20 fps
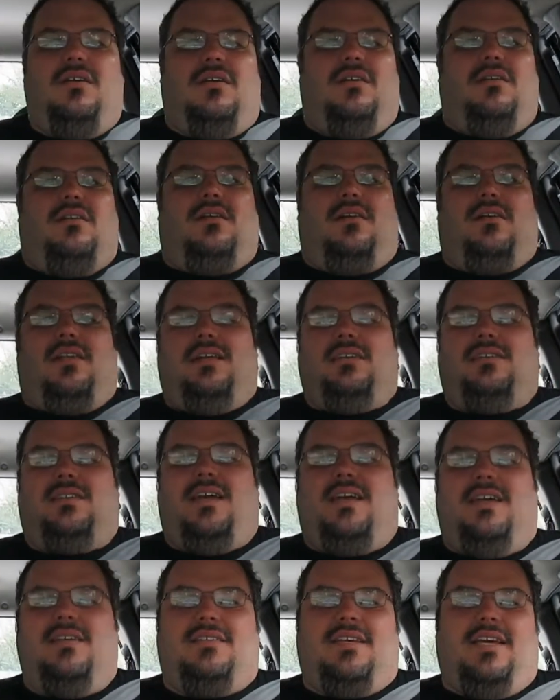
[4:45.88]
You know, they
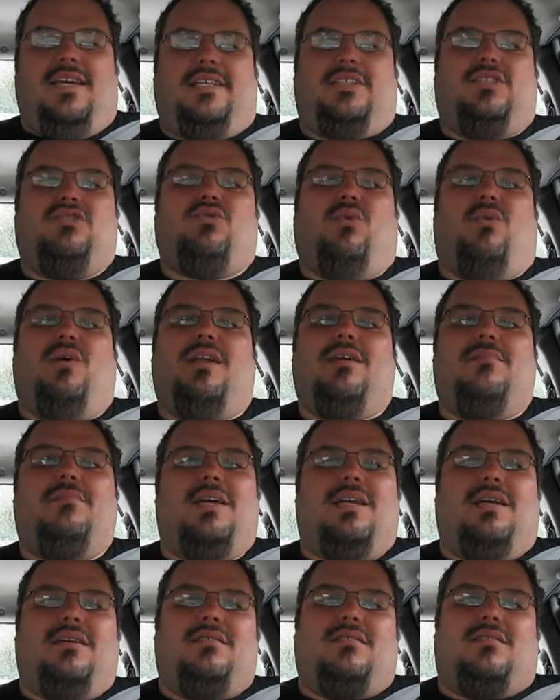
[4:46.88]
say it takes 20
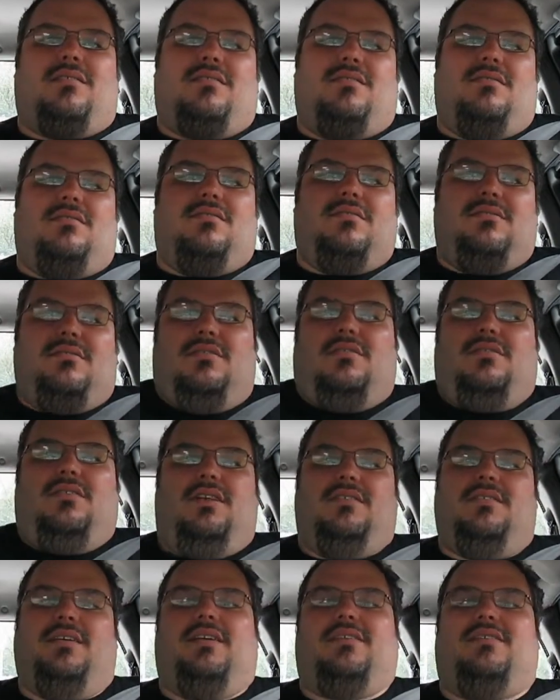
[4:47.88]
minutes.
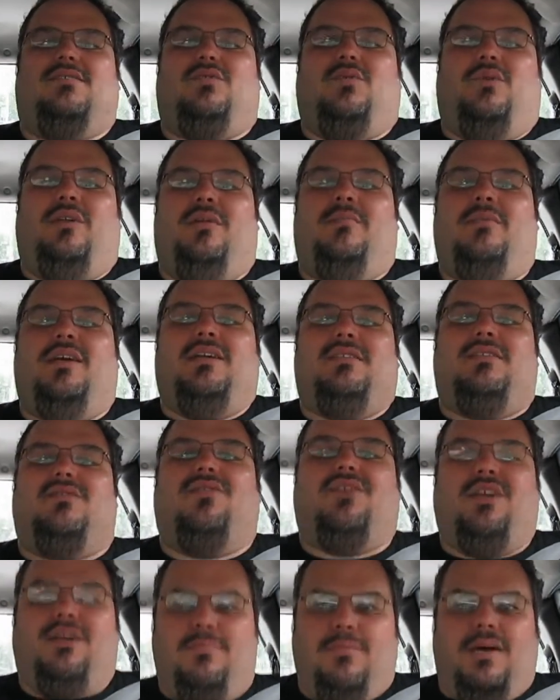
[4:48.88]
It takes 20 minutes
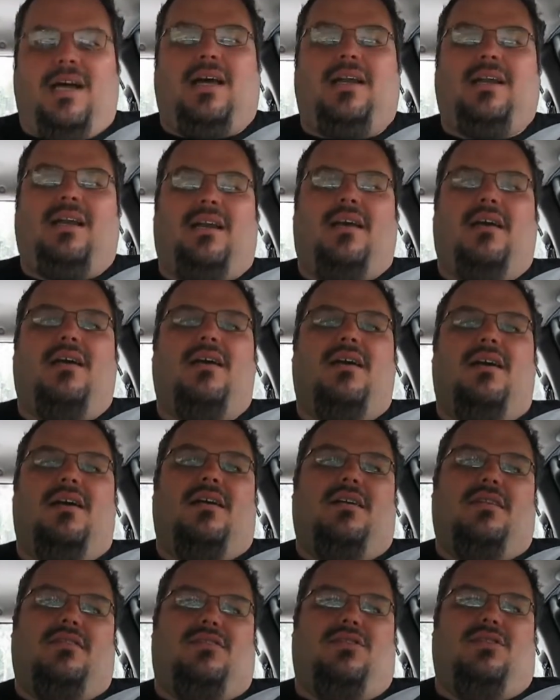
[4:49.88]
for your body
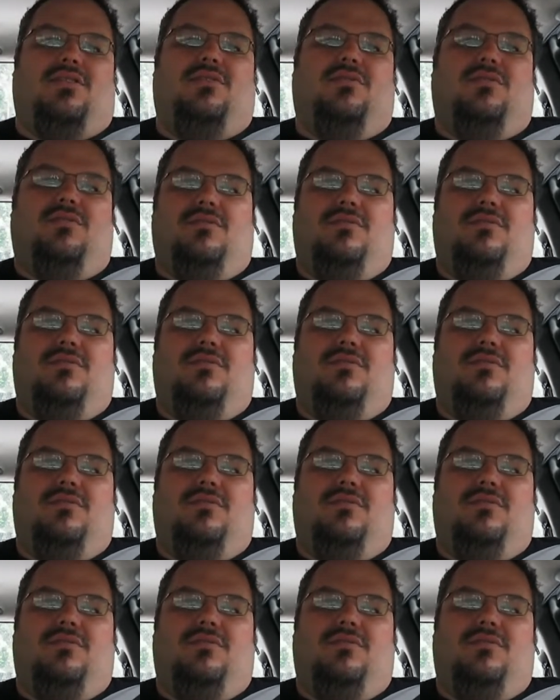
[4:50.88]
to